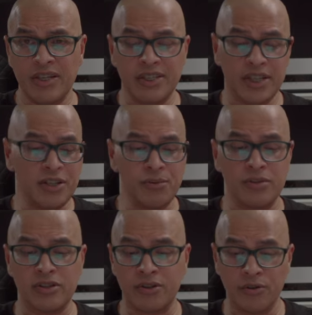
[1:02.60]

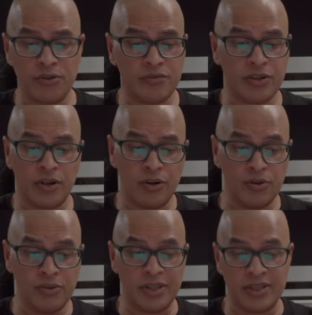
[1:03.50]
continuous curved
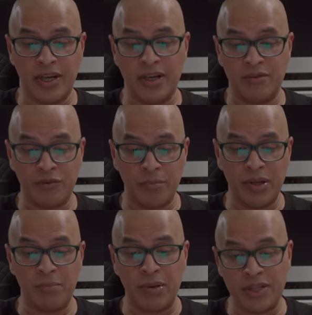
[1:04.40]
cone designed for the
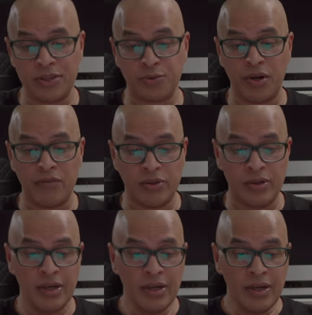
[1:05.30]
mid-bass
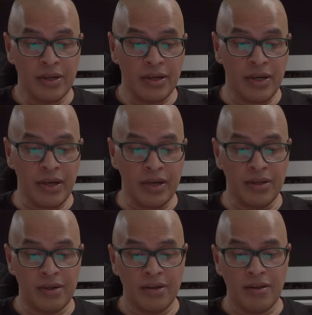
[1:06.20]
driver. And
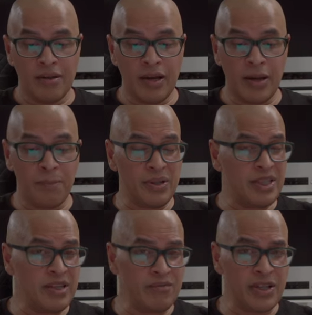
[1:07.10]
I
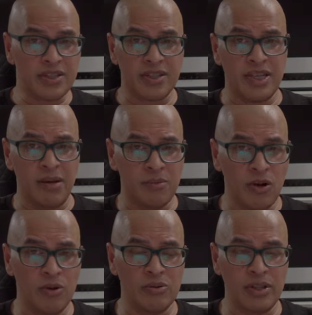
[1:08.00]
believe that's the same
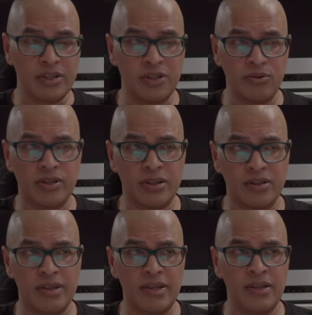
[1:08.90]
cone that's used
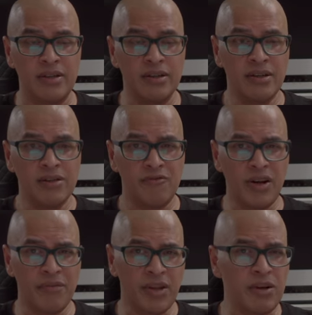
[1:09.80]
in the
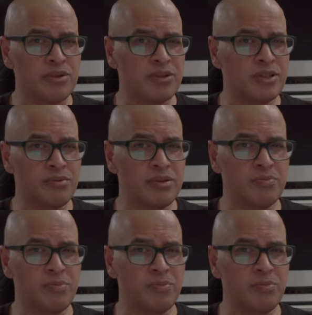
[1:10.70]
5000 series